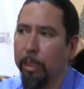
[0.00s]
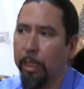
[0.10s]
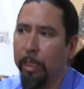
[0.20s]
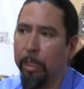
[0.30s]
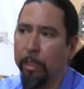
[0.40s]

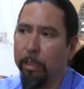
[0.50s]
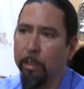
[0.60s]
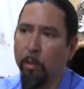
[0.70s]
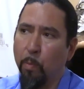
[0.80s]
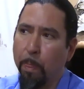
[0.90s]
And
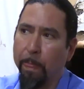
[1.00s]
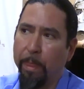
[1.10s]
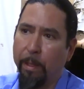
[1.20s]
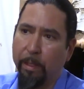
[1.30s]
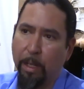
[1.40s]

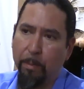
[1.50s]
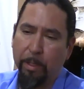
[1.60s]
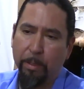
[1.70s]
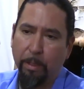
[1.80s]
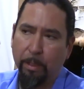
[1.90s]
they'll come
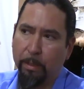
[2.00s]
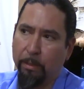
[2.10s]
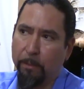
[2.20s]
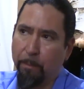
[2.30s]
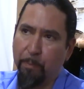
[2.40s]
into a
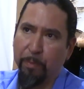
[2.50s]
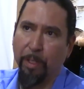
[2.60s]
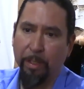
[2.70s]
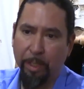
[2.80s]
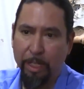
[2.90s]

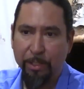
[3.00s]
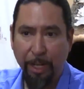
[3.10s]
nice